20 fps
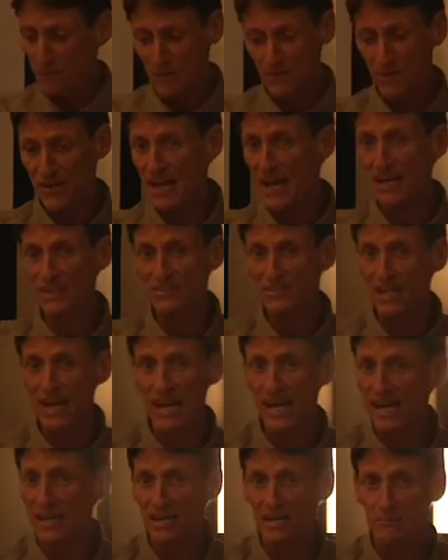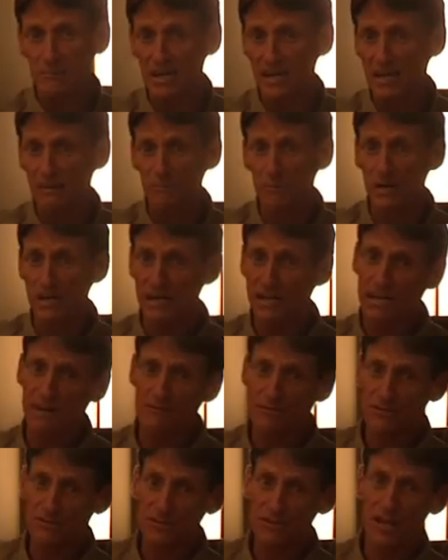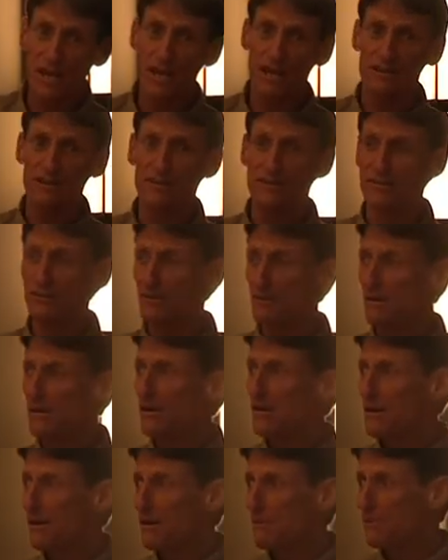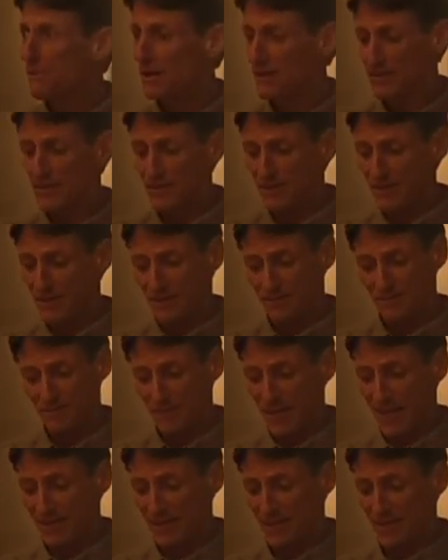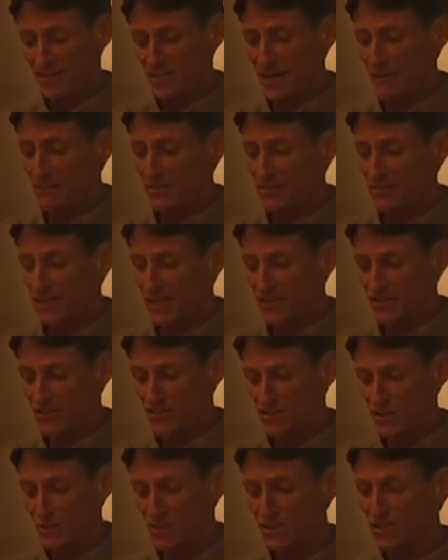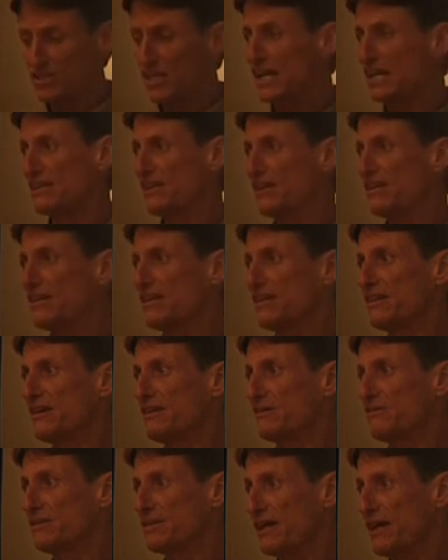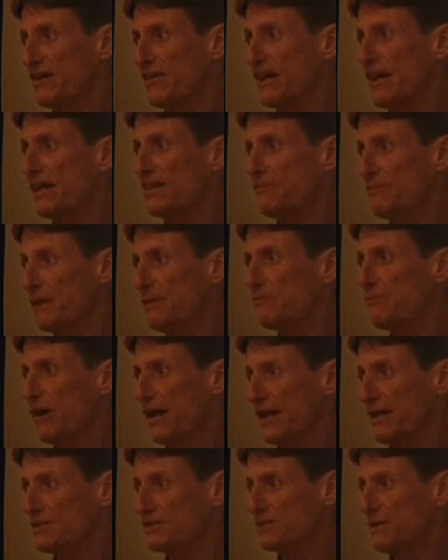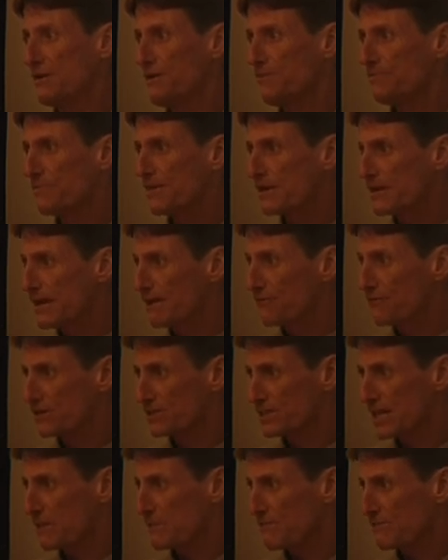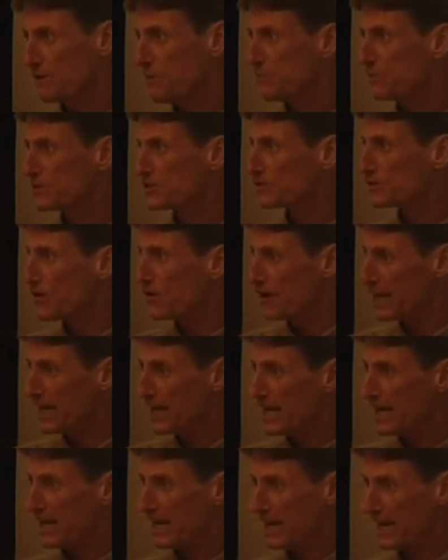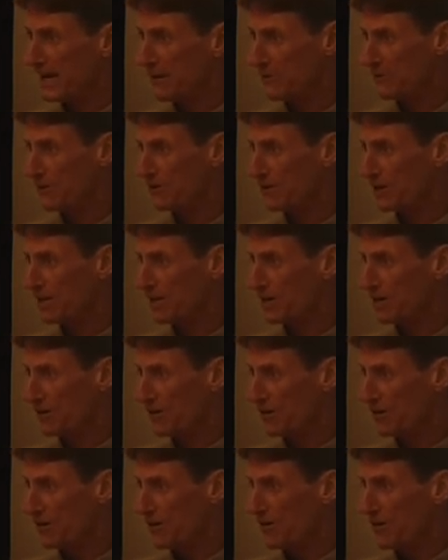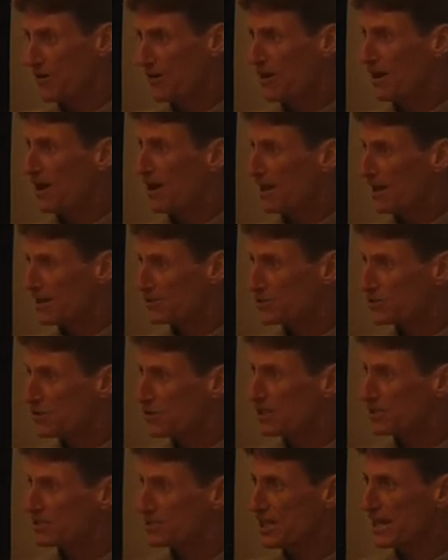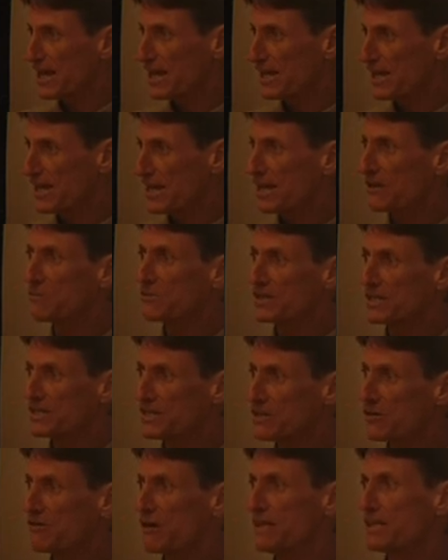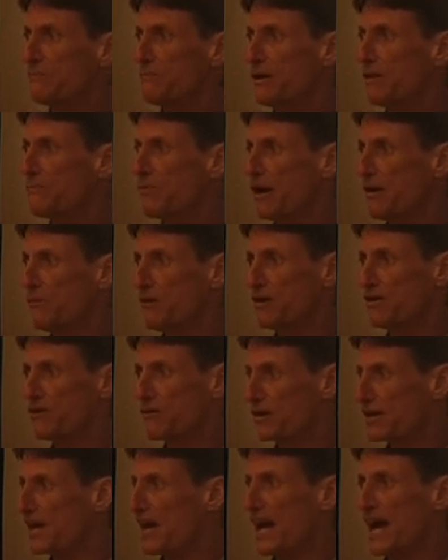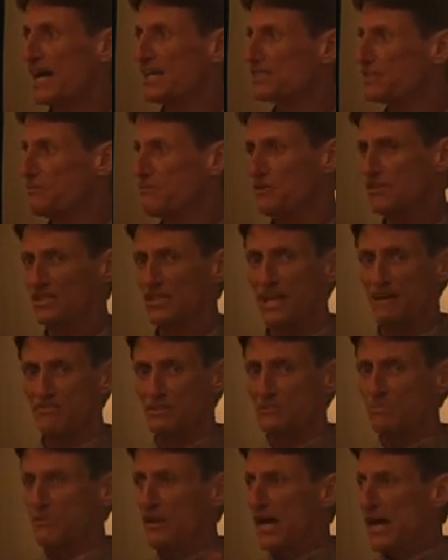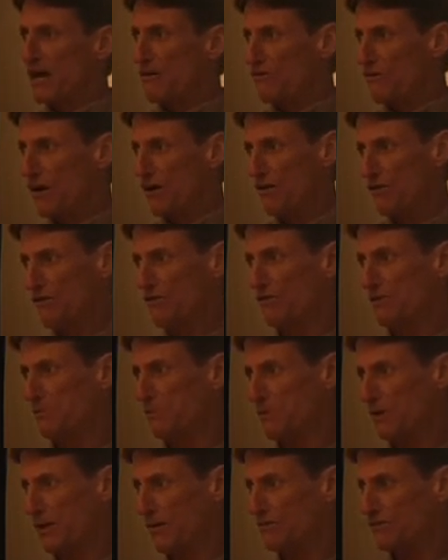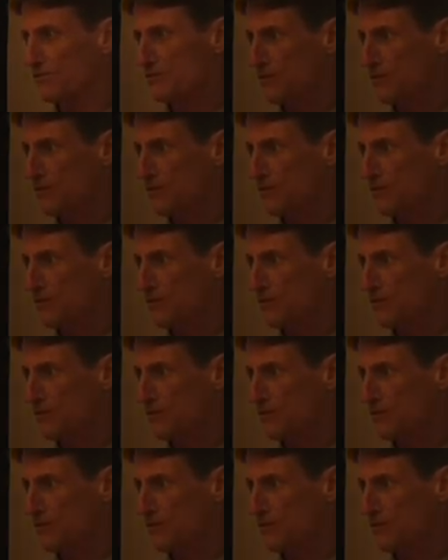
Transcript: But the next day, it can be a completely different scent. But and some of the scents are so acidic, they'll tear down the membranes. Like, for example, if you put sardine in with your cure, it's so acidic, it will deteriorate the membrane. When you go to cast them, you're just going to have splatter all over the place.